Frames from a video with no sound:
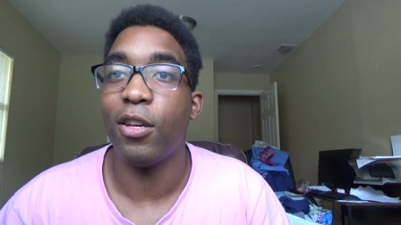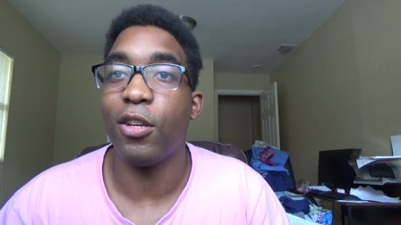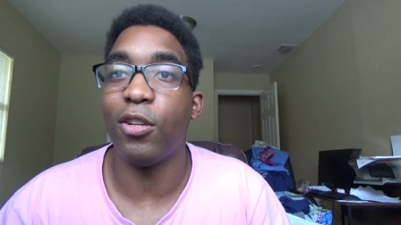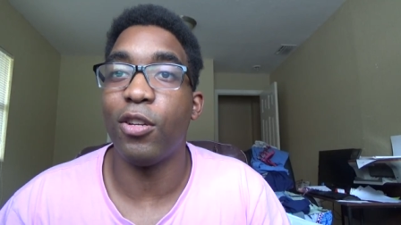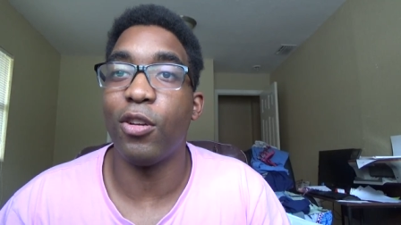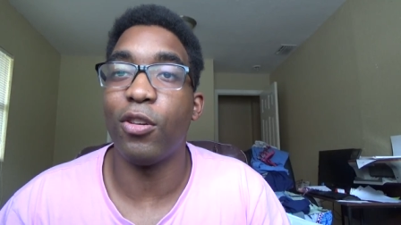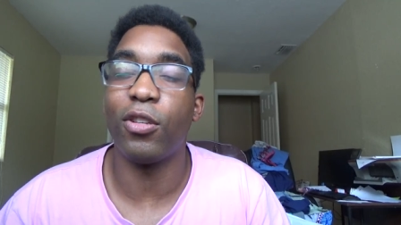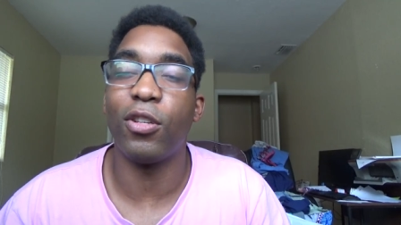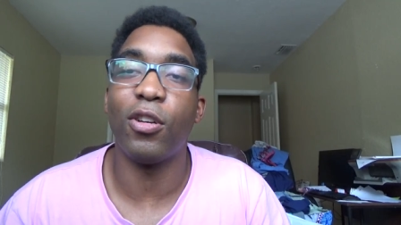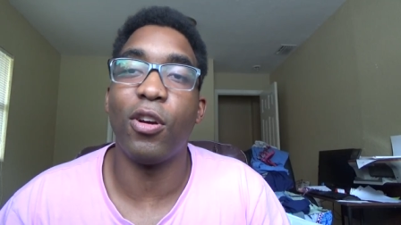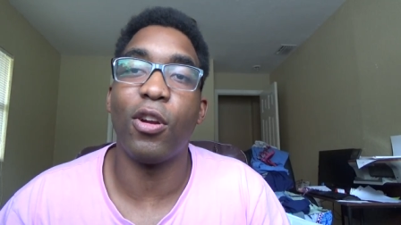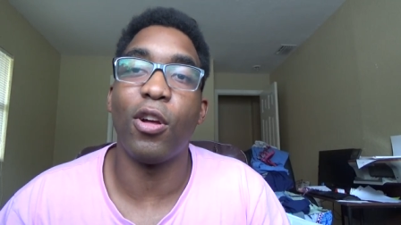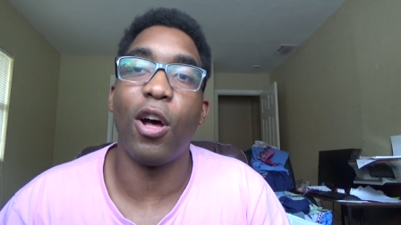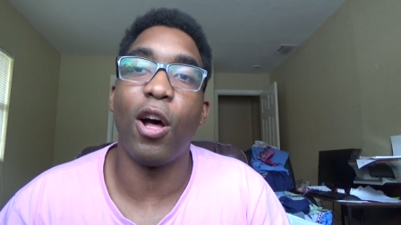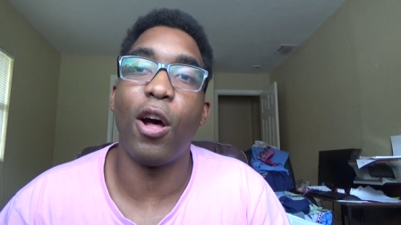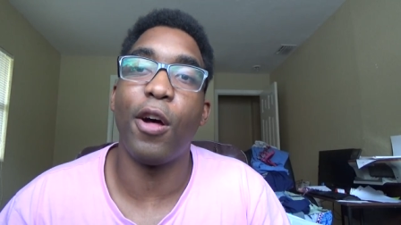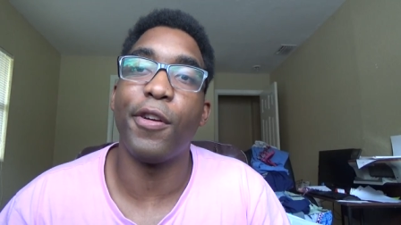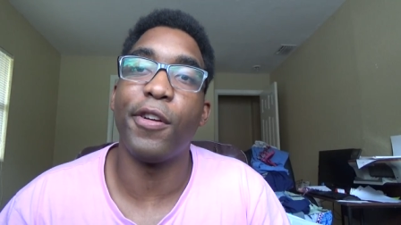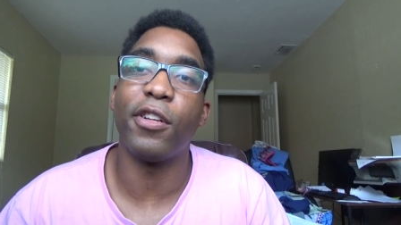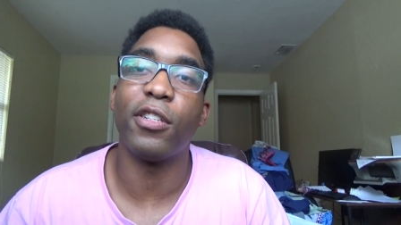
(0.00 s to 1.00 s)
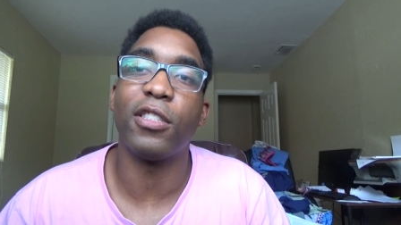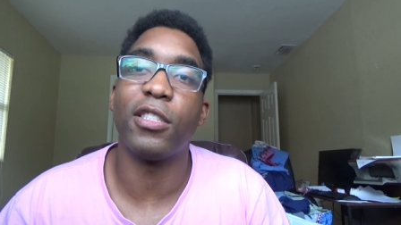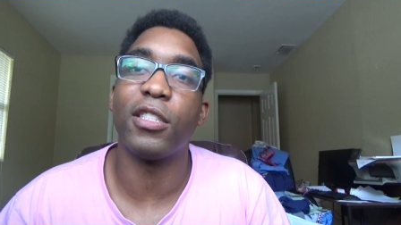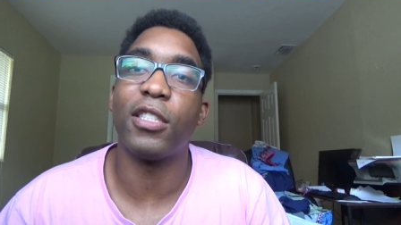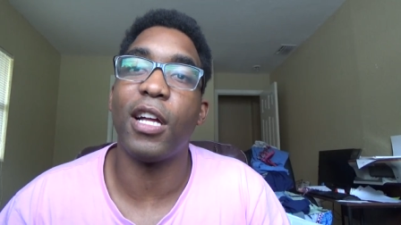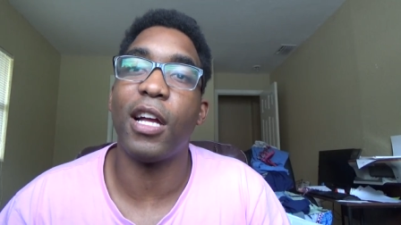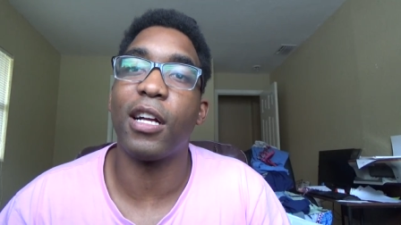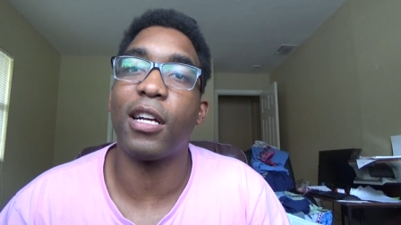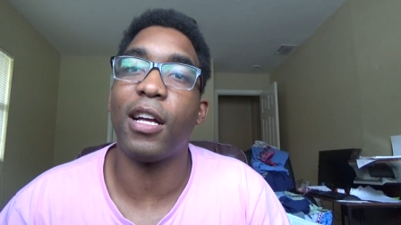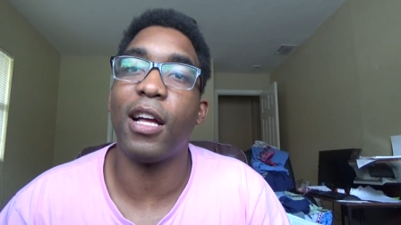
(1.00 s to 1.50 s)
you know you can go to
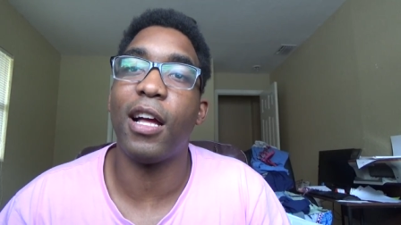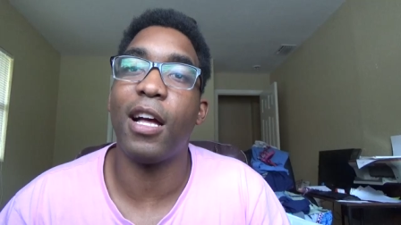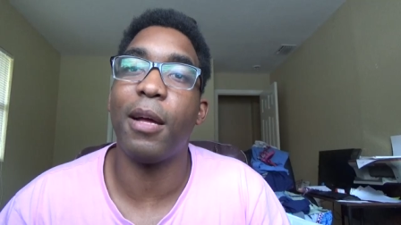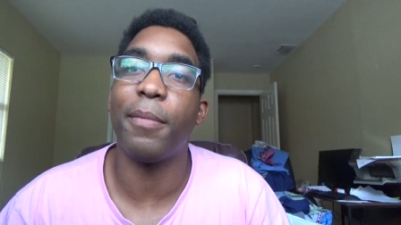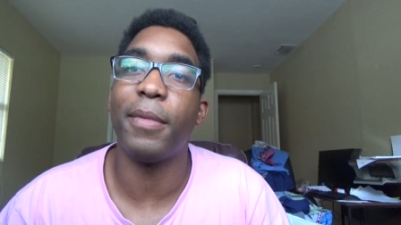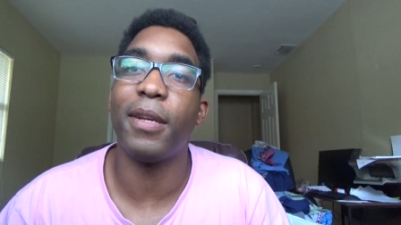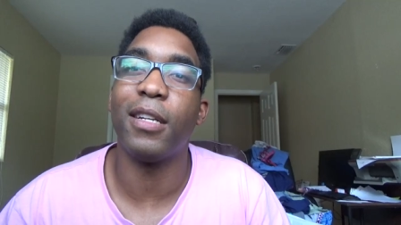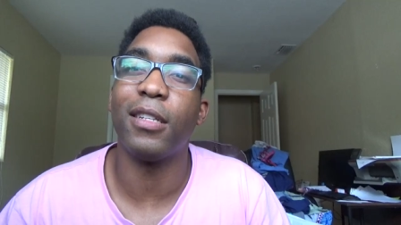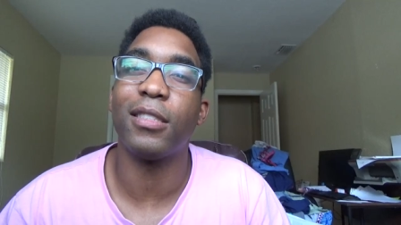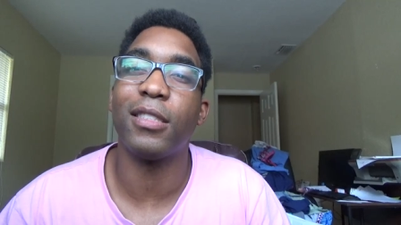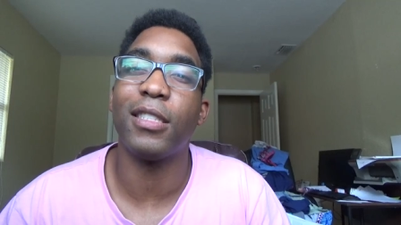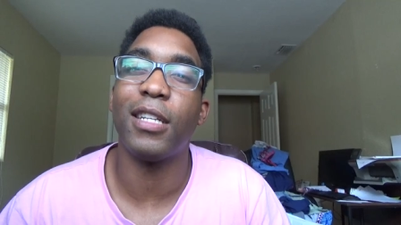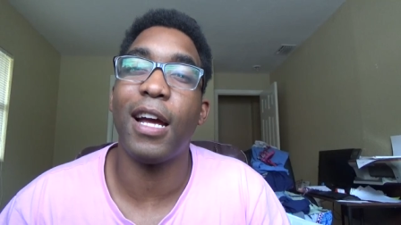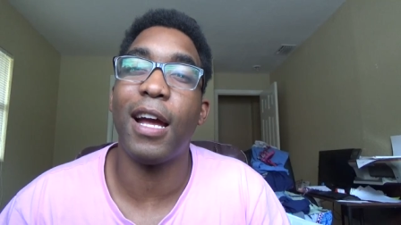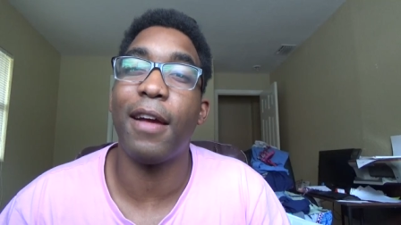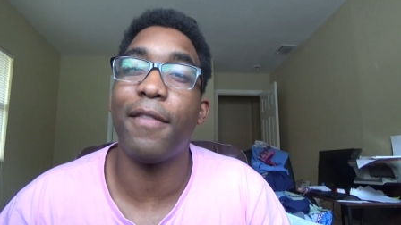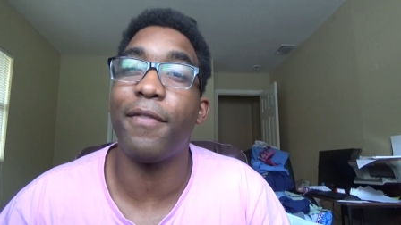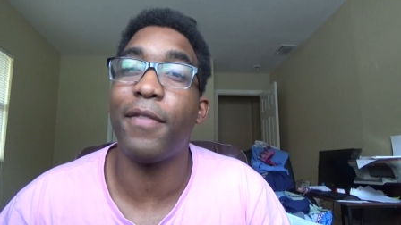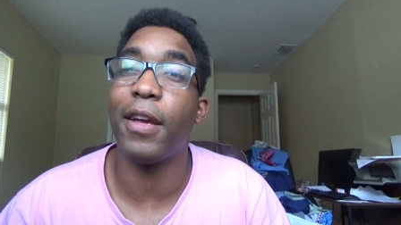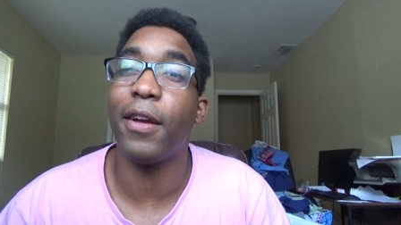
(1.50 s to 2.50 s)
allnurses.com and there's not